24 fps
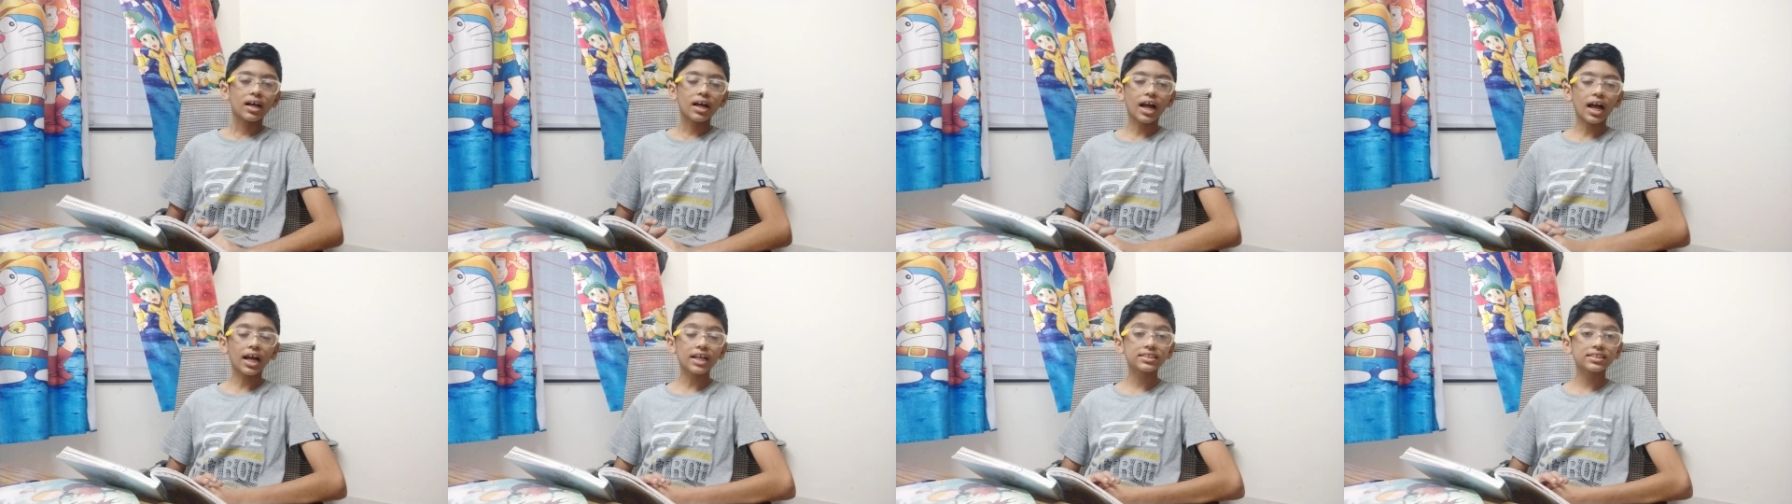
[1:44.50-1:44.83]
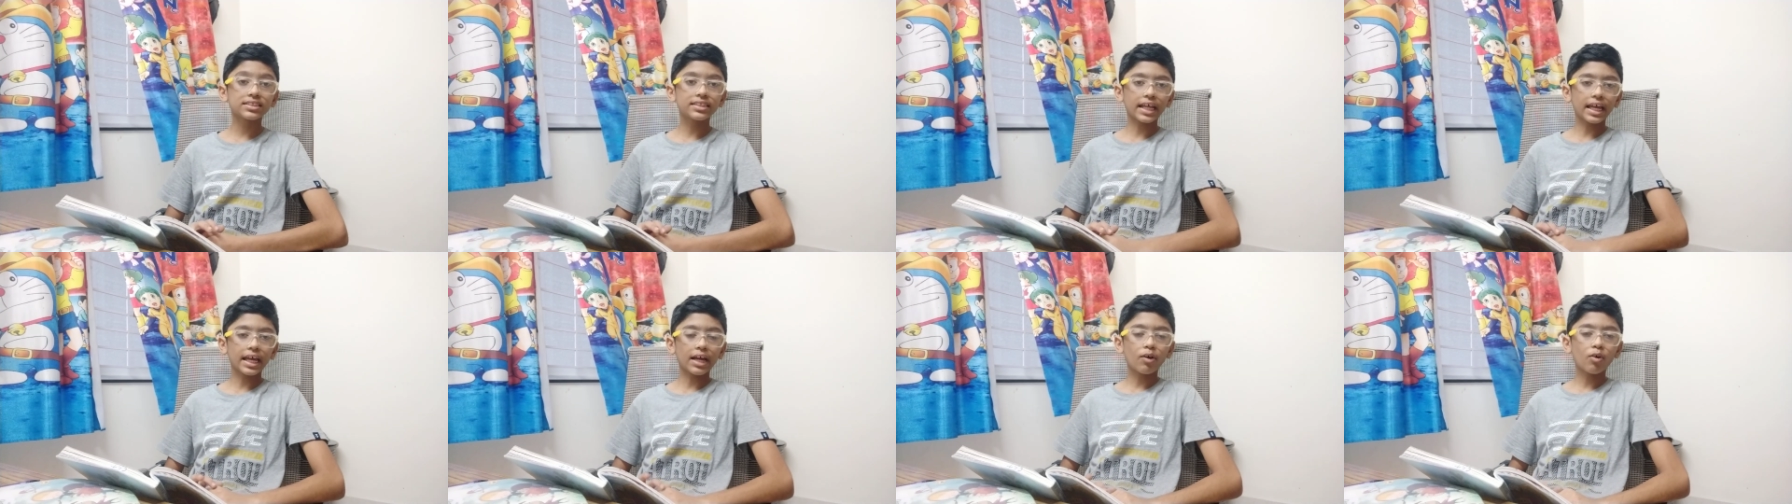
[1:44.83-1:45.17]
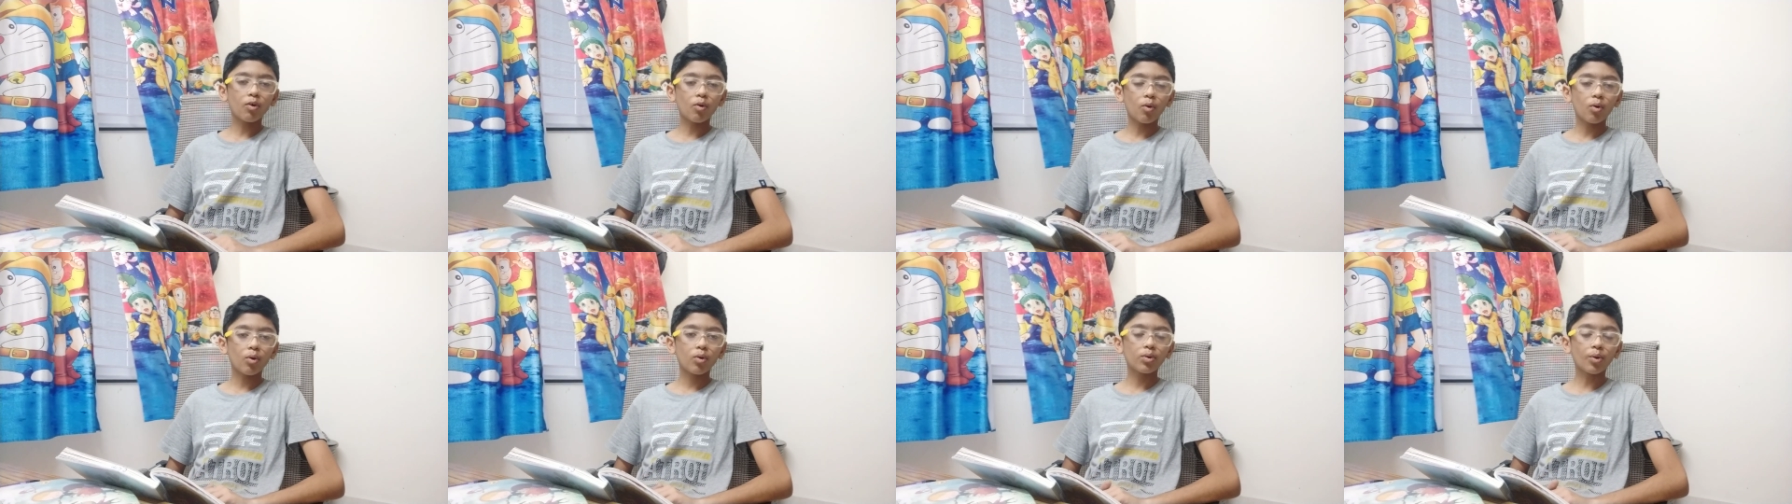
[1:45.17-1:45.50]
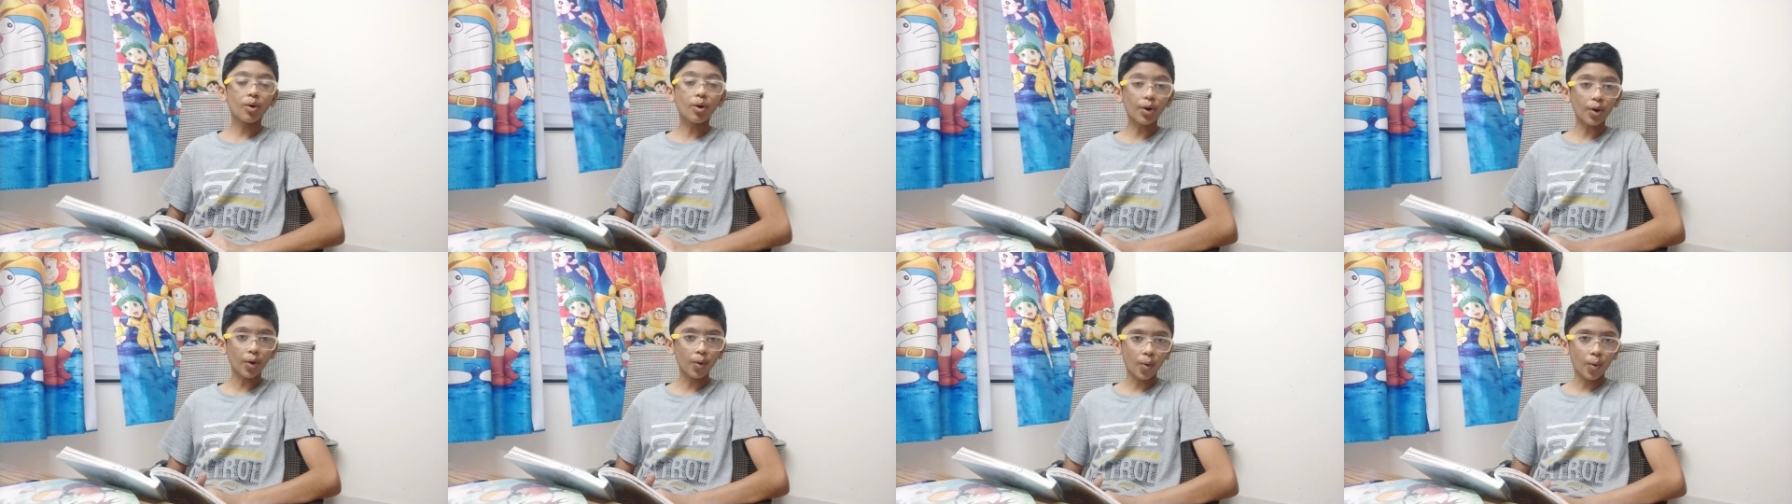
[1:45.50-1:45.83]
as they grow,
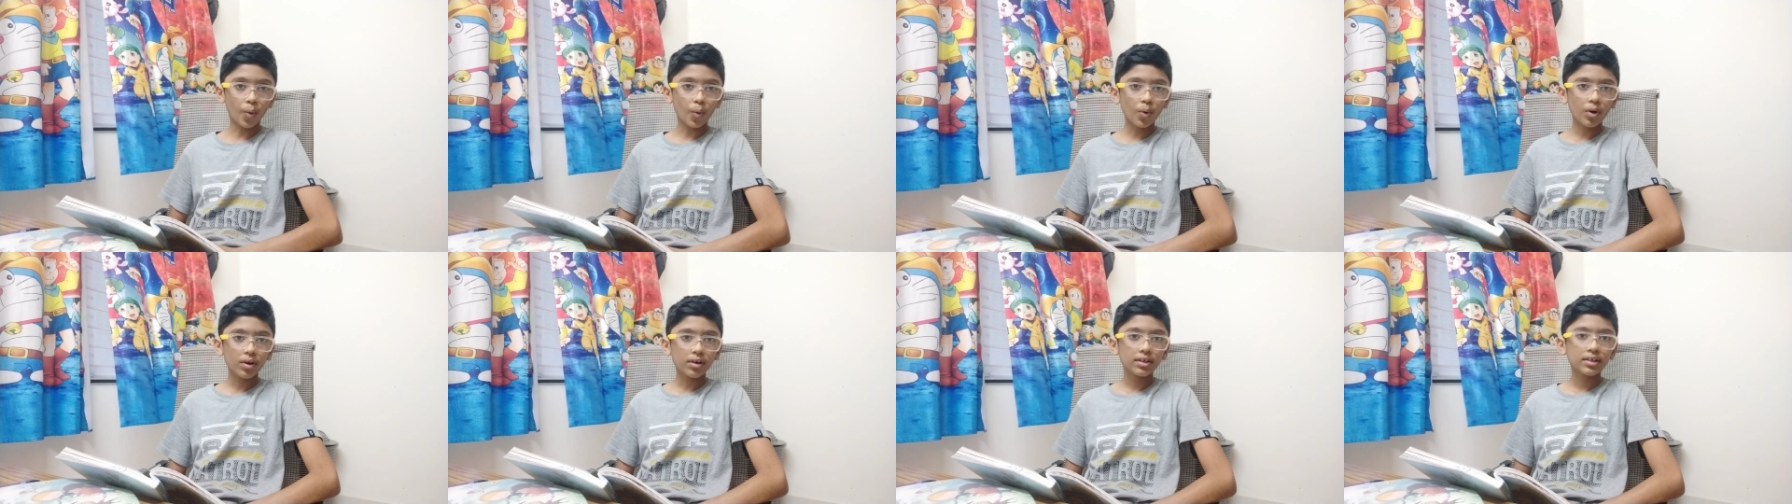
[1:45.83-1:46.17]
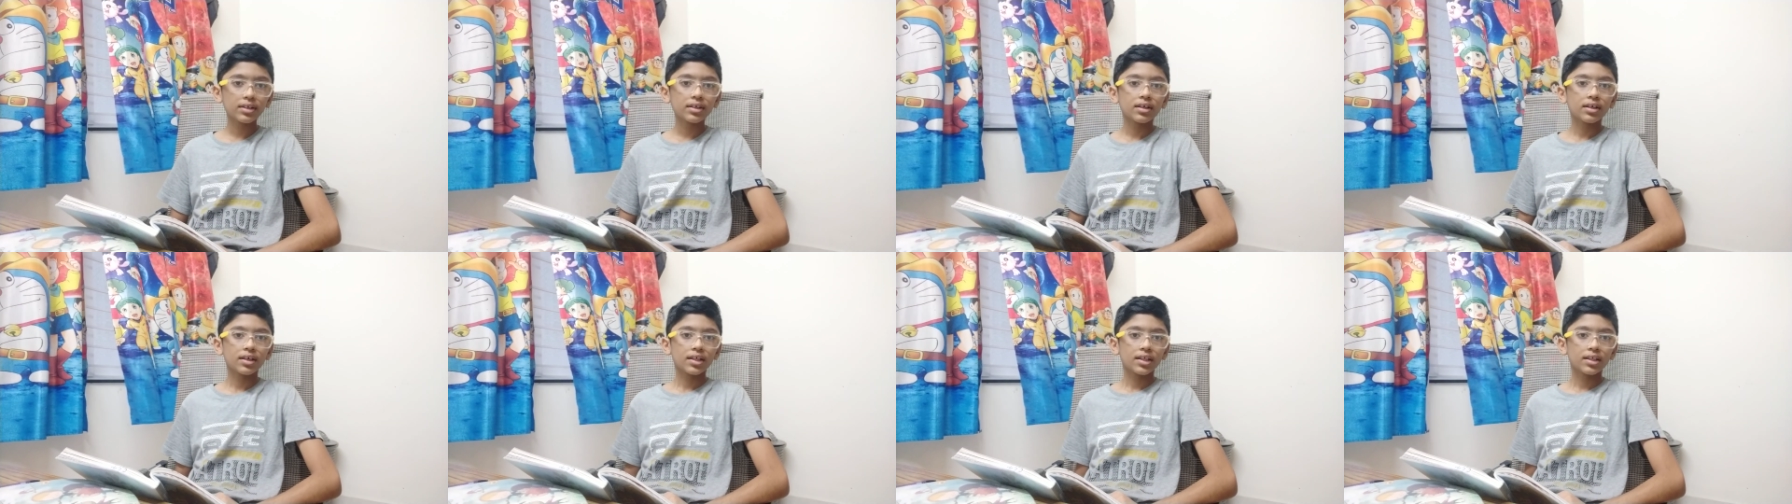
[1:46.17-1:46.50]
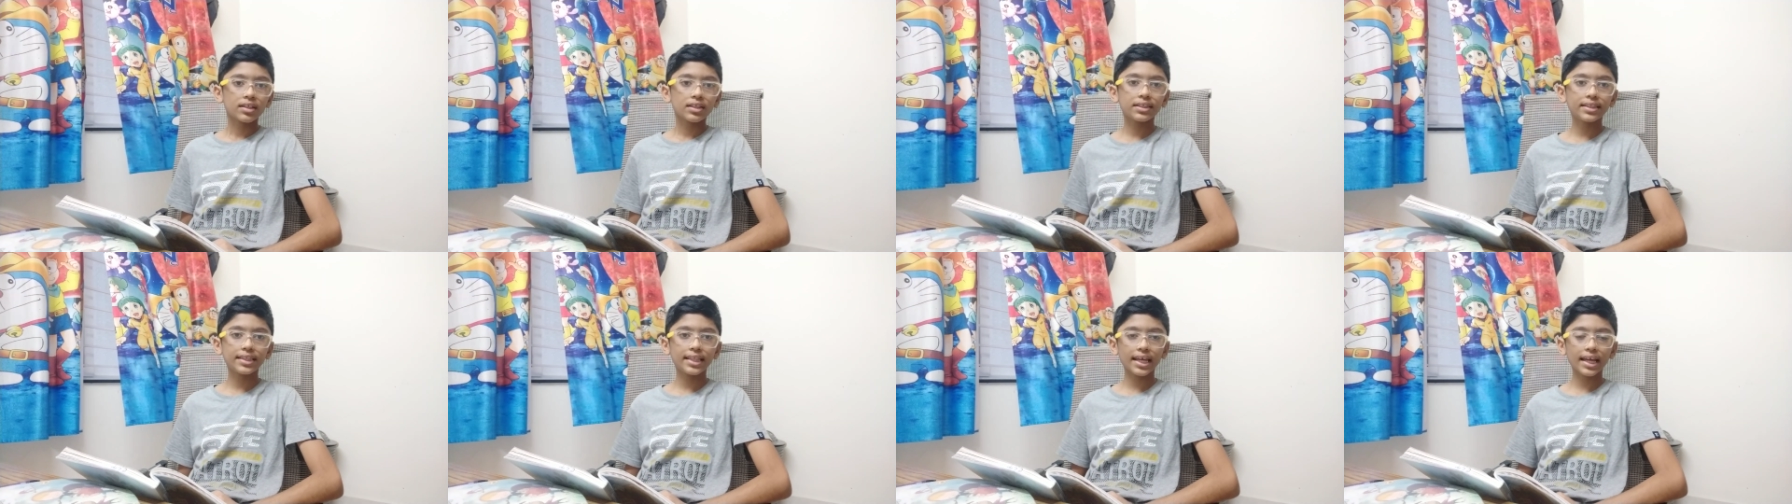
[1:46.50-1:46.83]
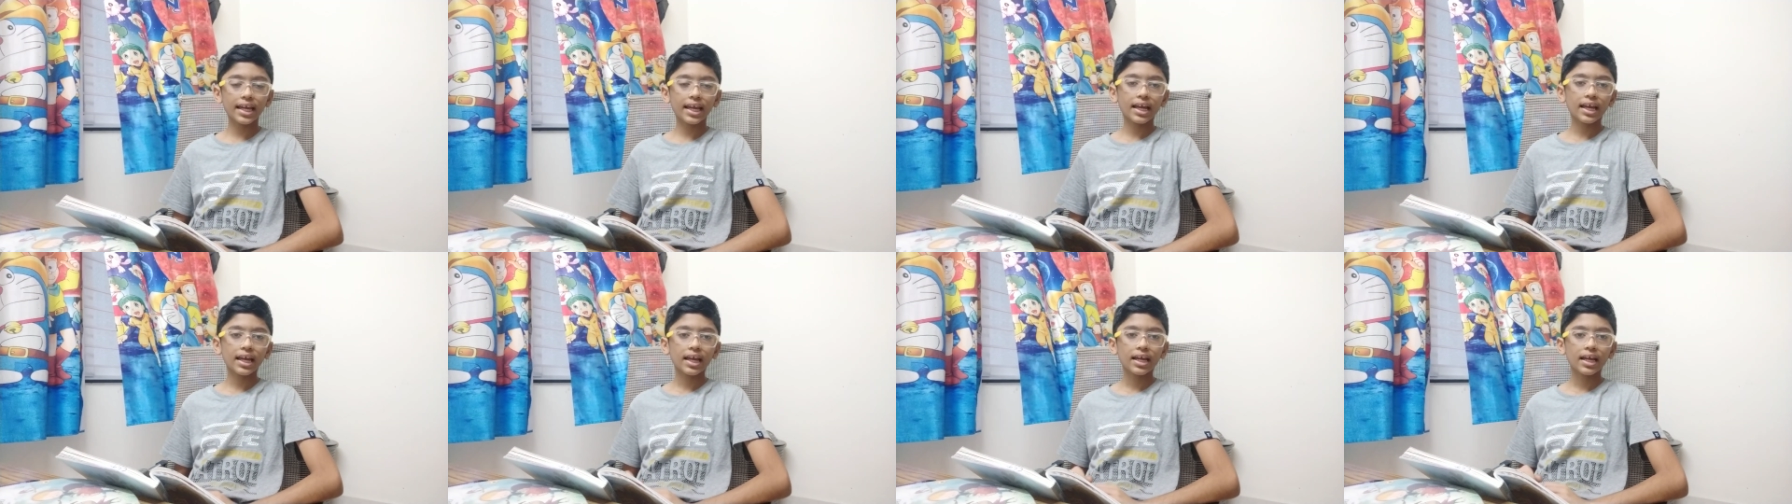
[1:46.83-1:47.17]

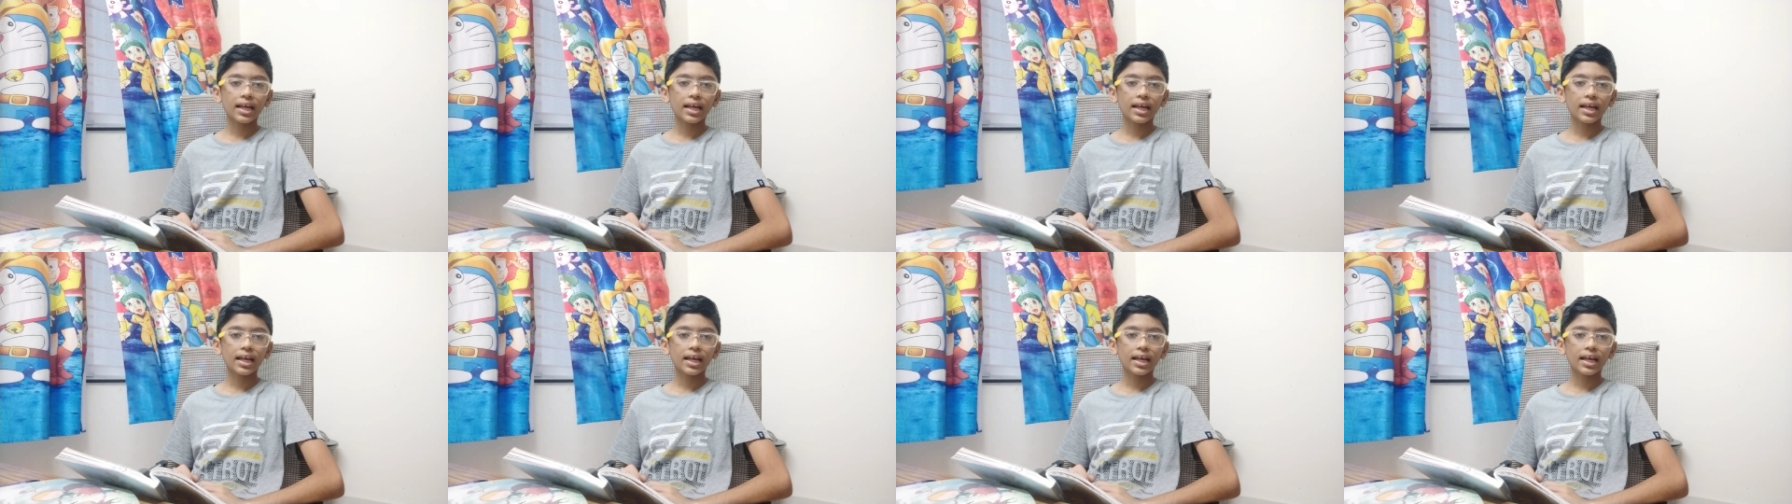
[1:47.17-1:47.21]
they